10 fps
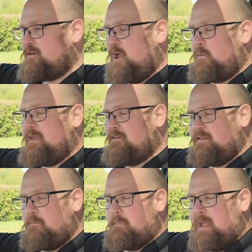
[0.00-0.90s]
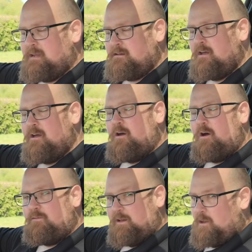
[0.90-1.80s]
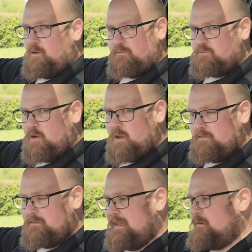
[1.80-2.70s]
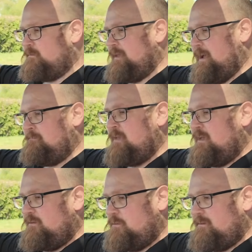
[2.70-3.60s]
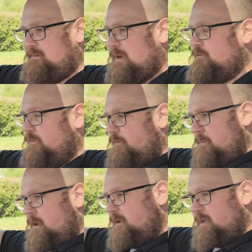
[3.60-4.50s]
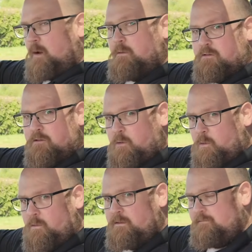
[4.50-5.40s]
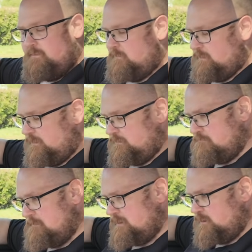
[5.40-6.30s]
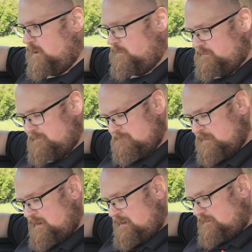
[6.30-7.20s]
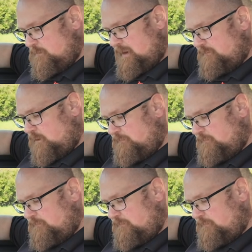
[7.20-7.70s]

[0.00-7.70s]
know it is the bane of a lot of drivers out there. So it saves you from kind of going through all the various menus. Then we have got a